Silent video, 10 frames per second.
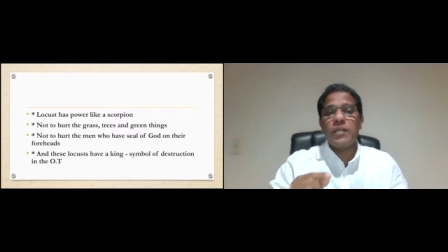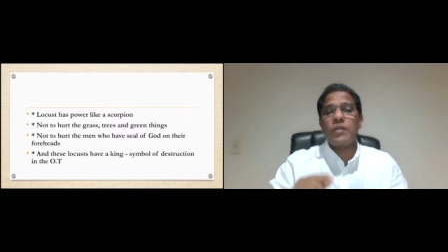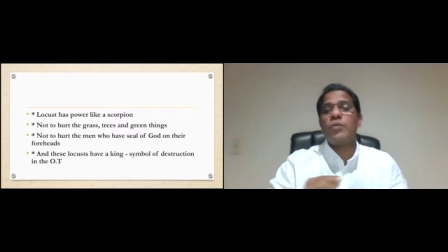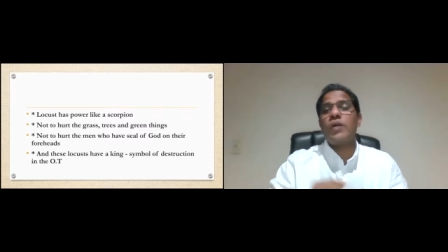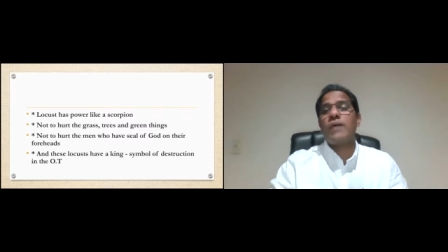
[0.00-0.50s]

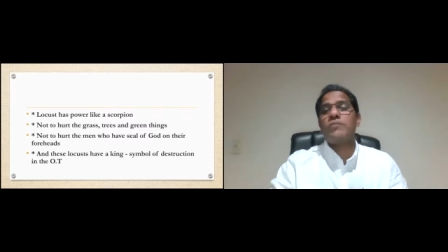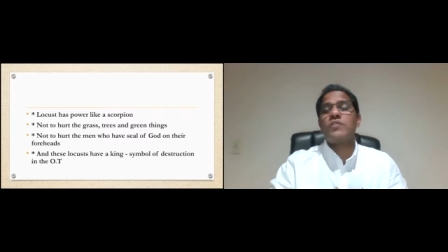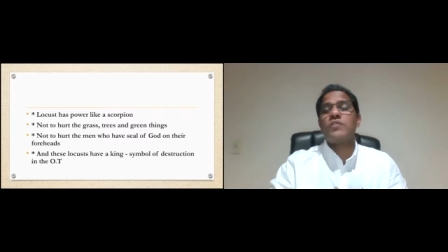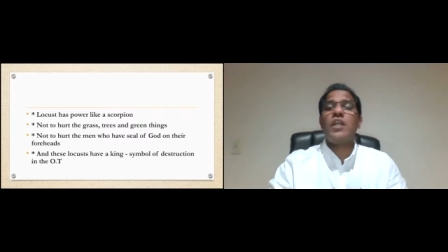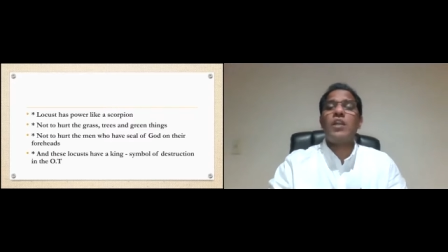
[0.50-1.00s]
who have
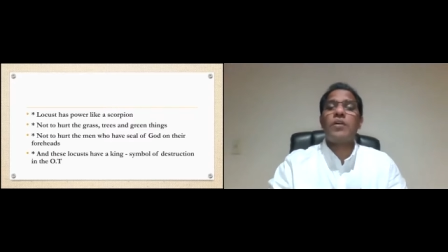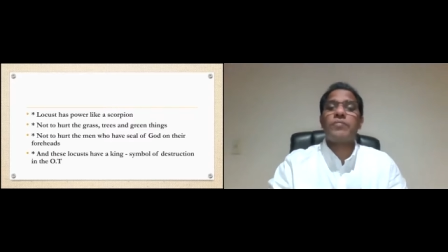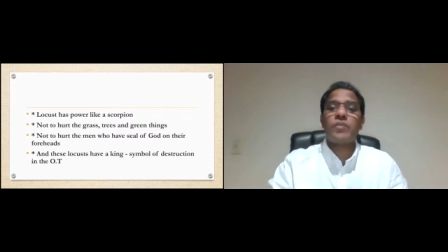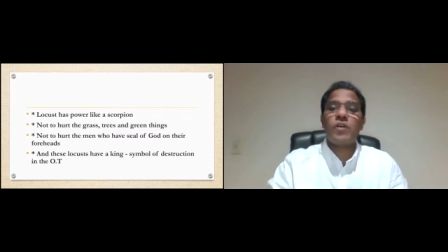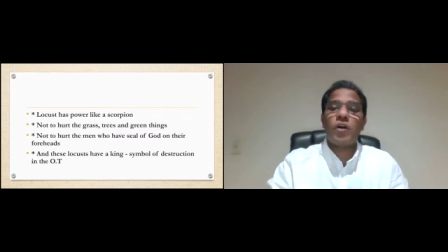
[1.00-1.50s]
seal of
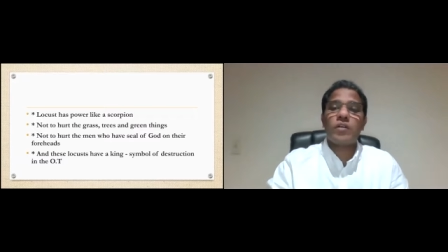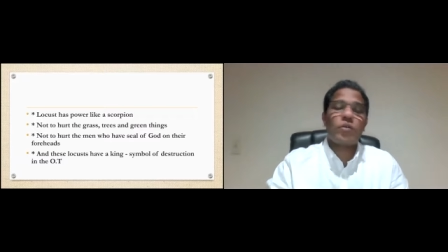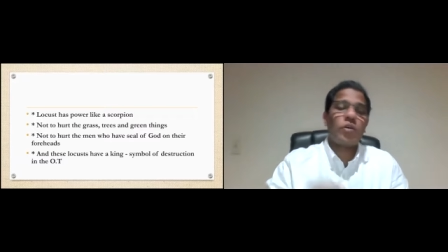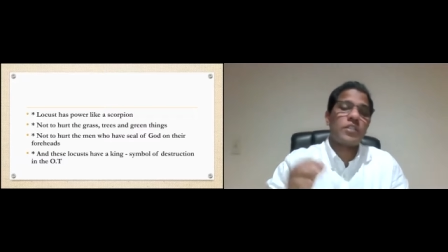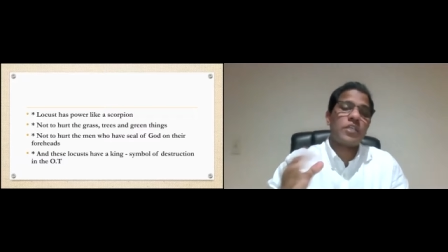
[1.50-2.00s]
god
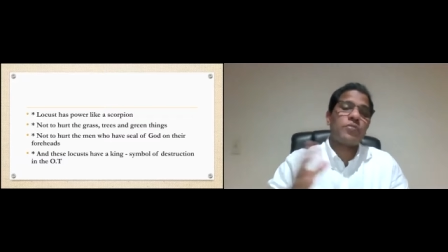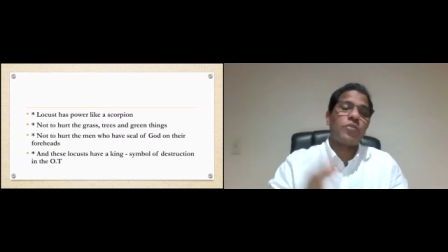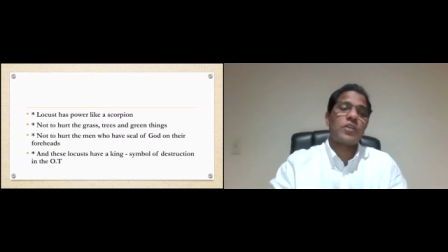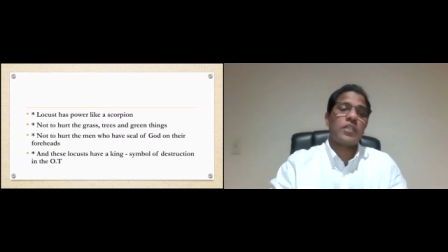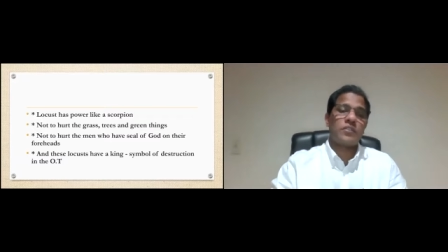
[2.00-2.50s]
on their
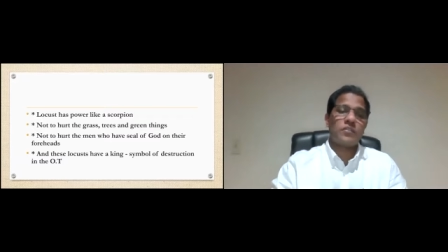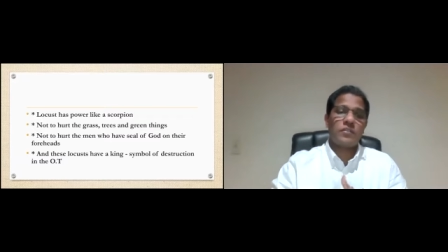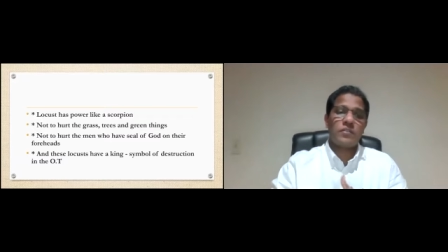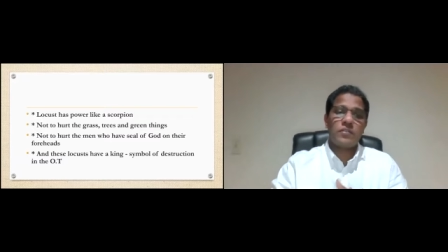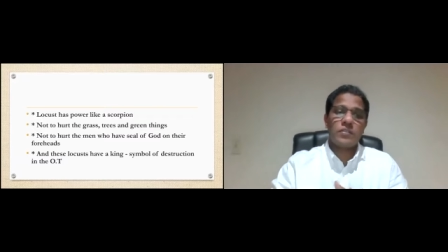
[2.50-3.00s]
foreheads
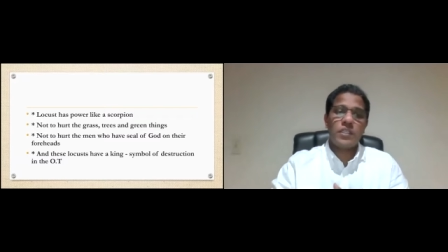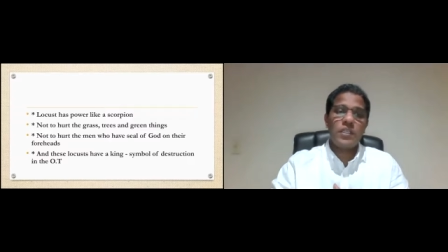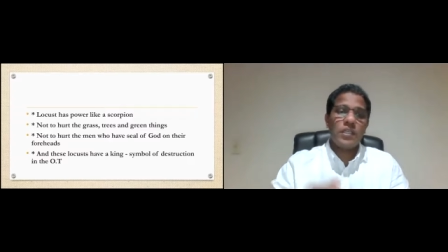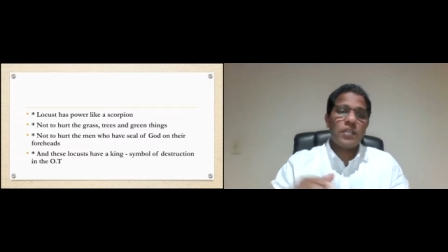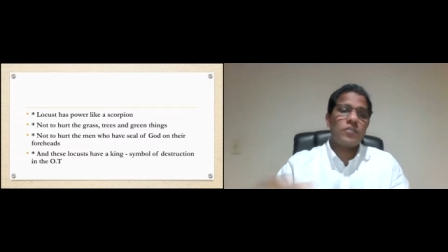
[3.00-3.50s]
okay
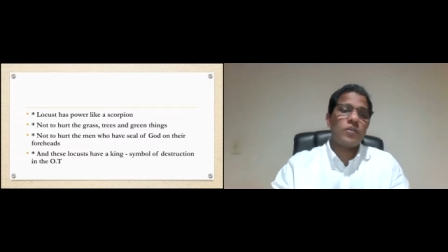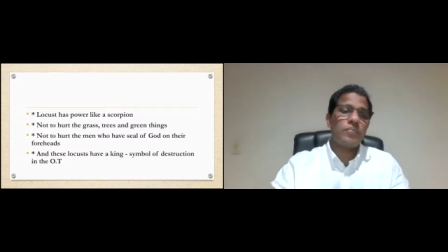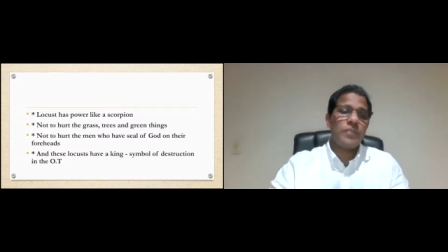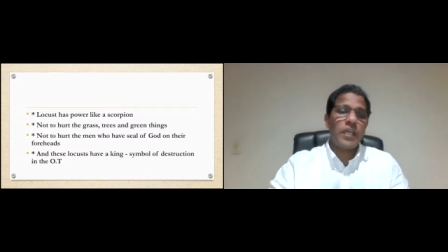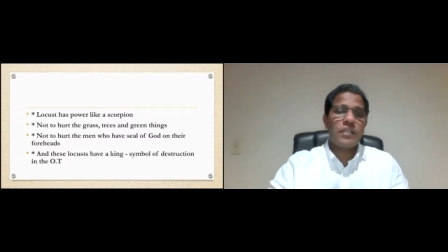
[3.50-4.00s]
so
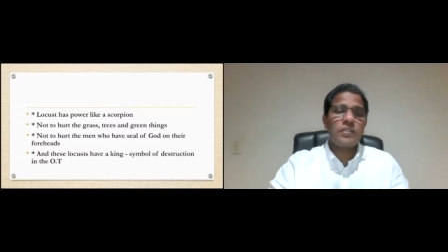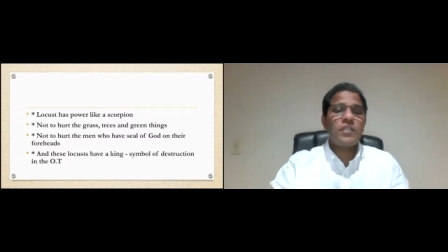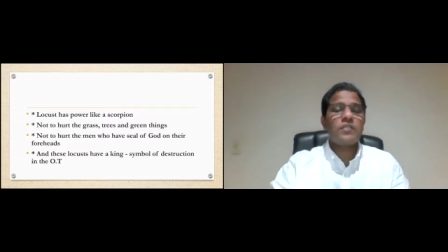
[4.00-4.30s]
and these